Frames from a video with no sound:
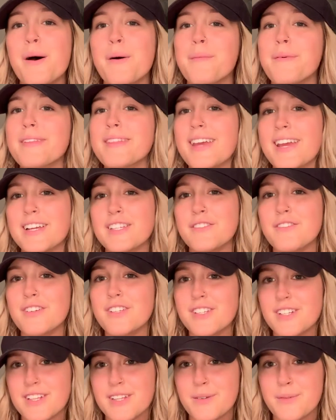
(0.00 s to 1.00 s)
but thanks for
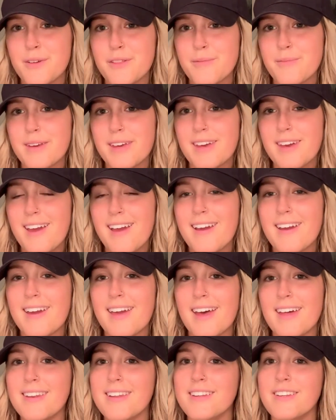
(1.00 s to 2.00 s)
chilling with me and
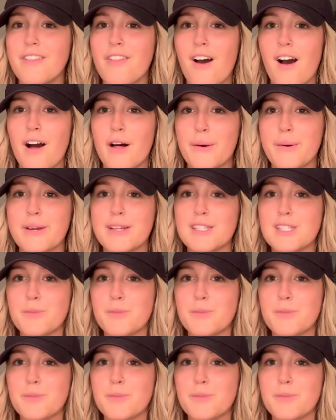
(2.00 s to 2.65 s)
getting into the Halloween